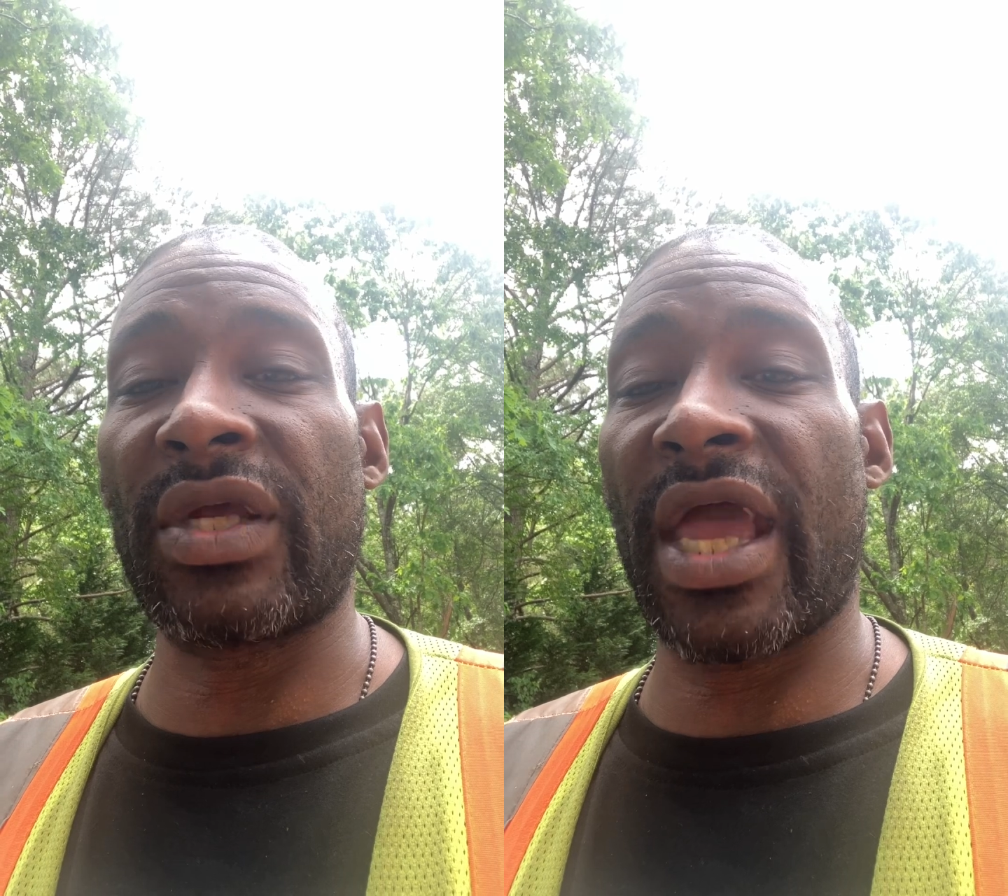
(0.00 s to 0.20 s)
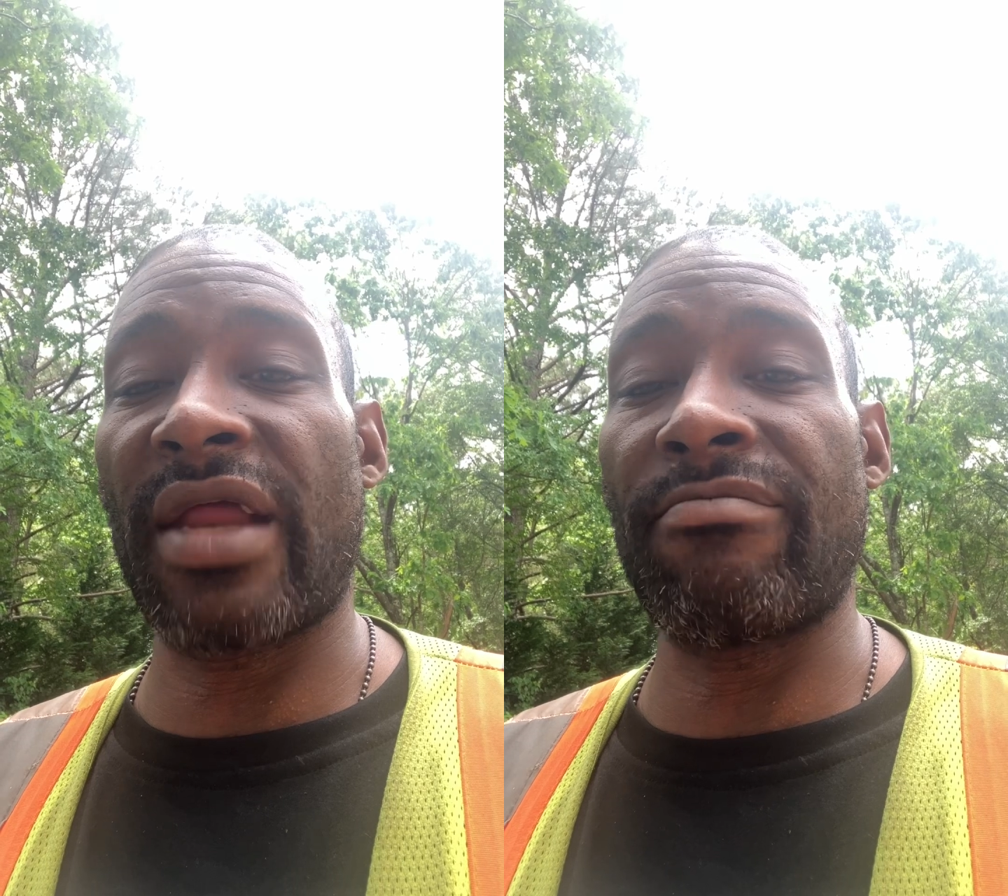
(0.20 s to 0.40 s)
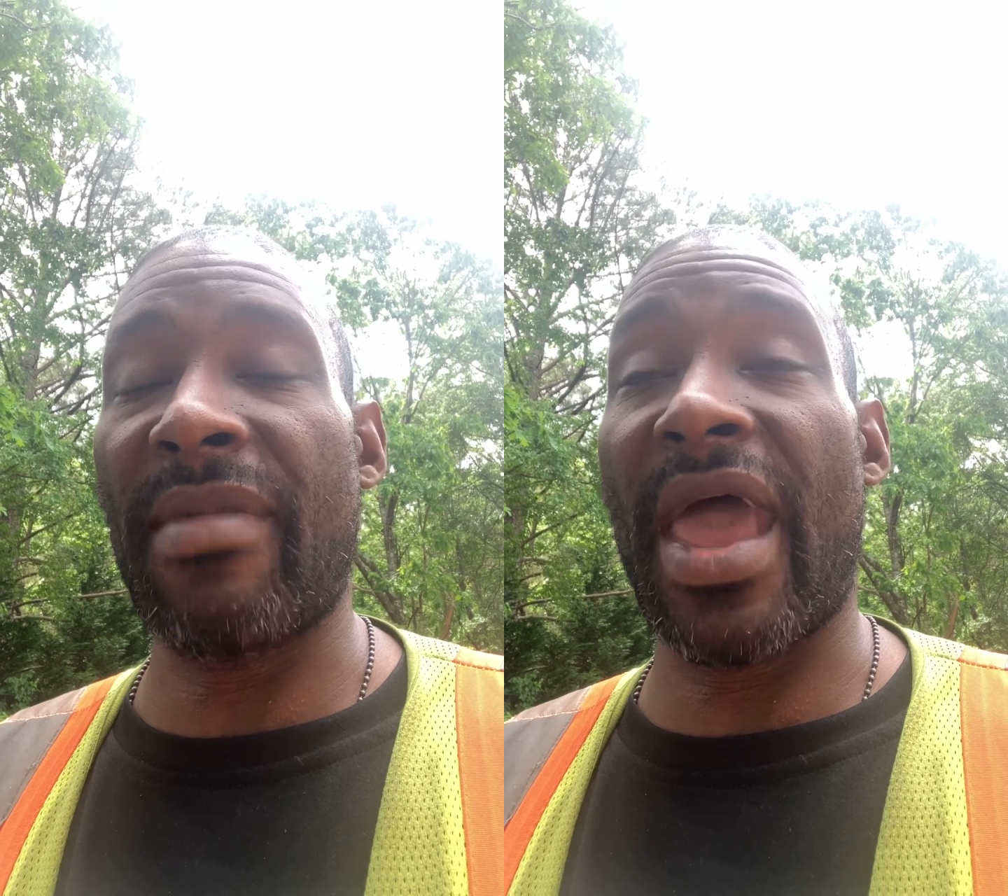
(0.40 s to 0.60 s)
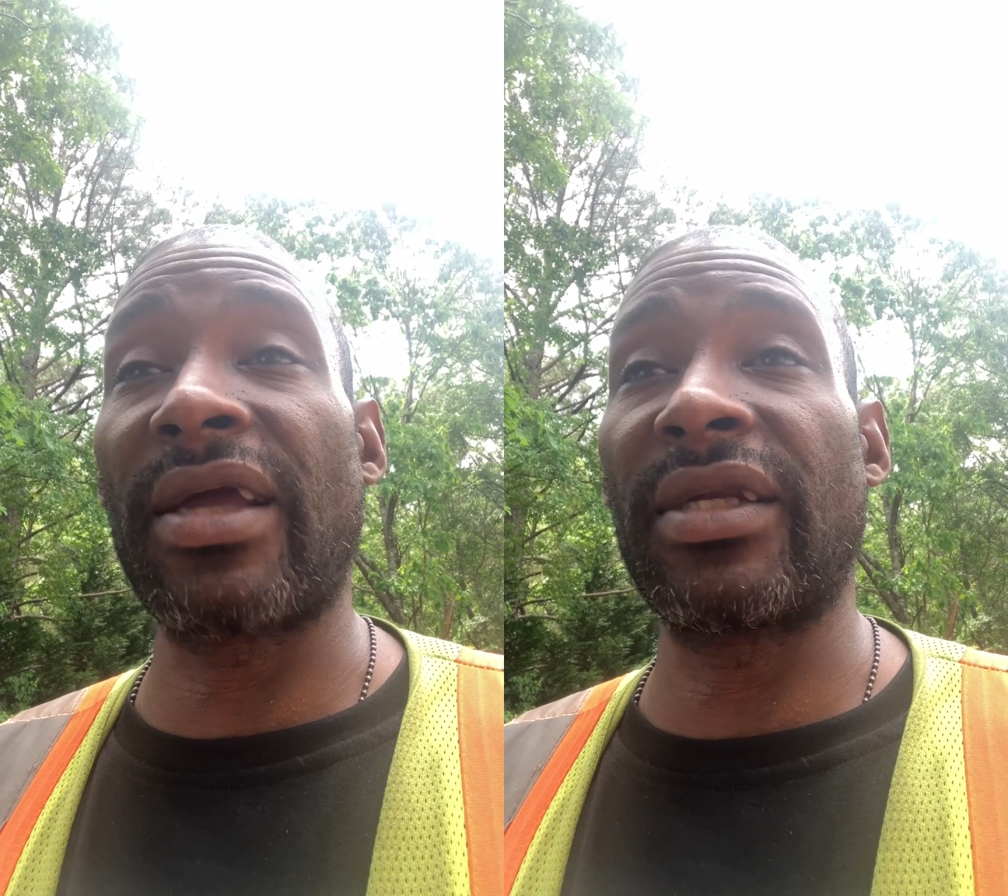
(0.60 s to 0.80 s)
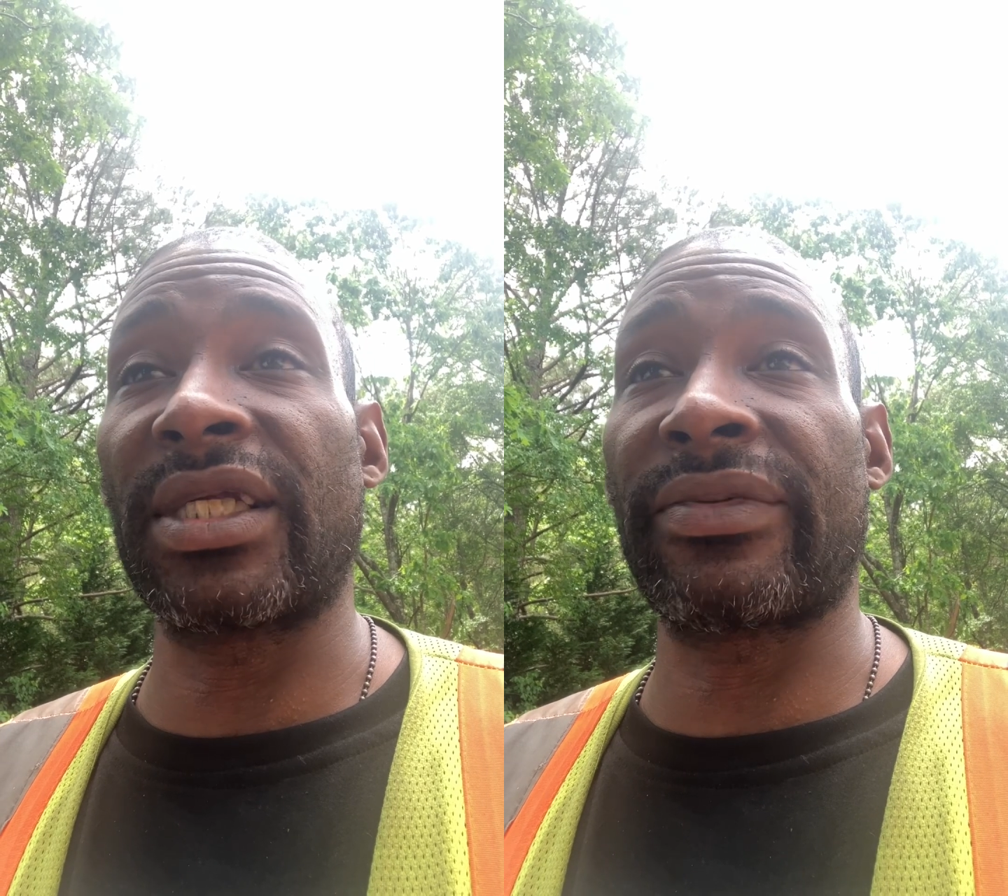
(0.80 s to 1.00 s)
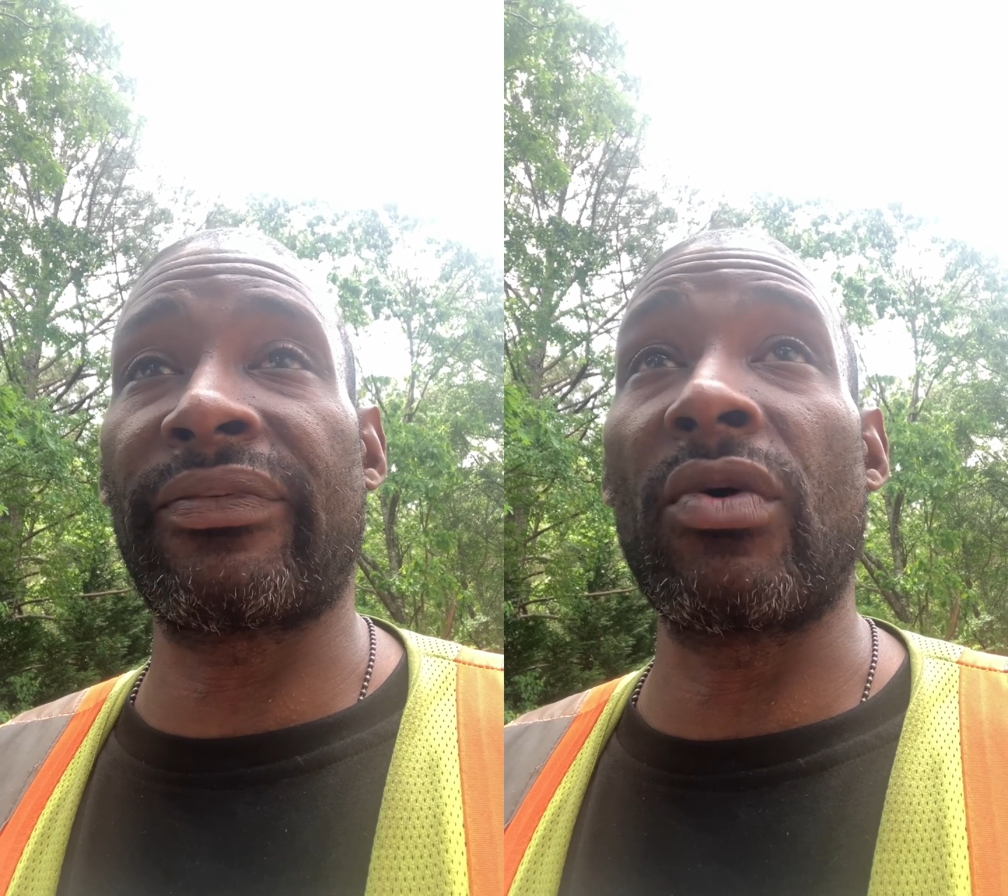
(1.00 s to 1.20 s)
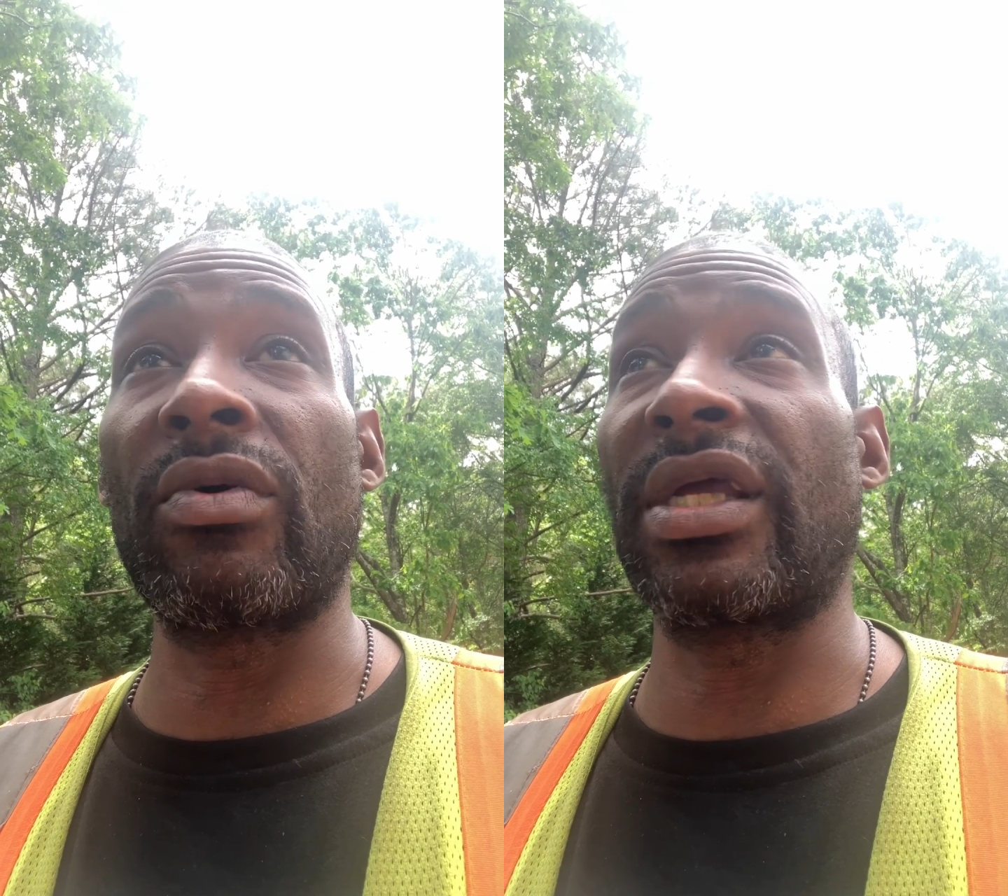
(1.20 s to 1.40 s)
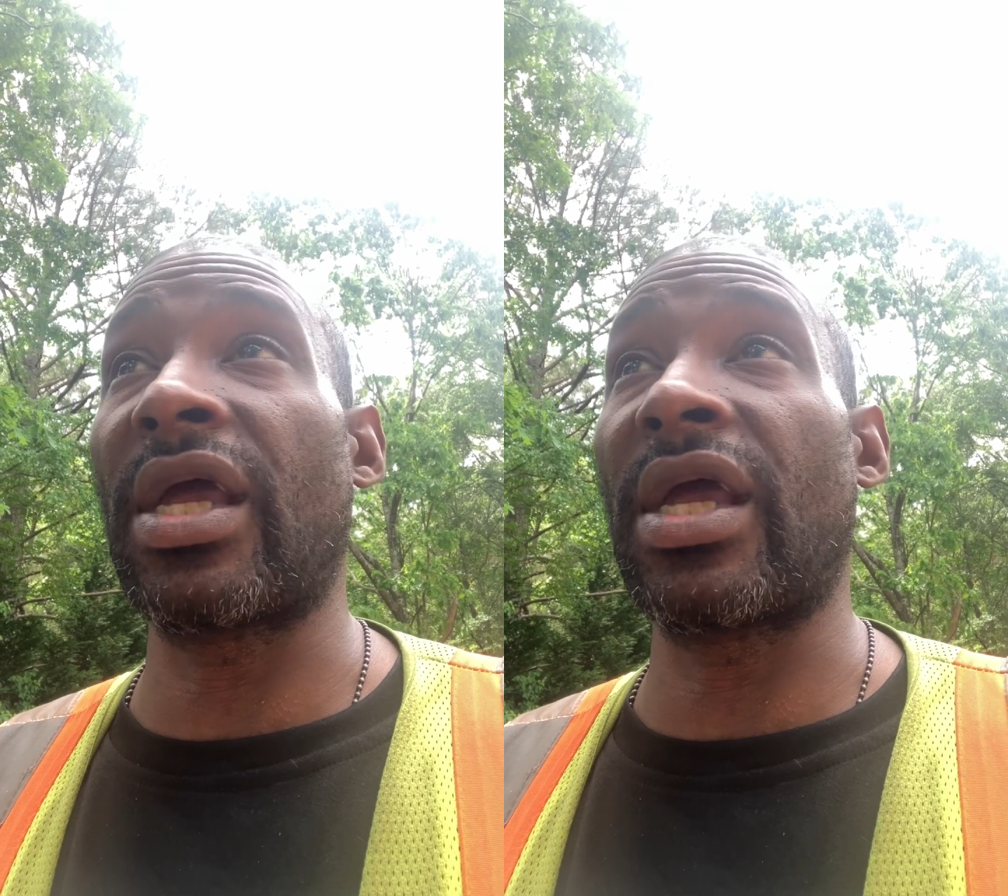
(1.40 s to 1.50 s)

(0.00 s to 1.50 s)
had magnets floating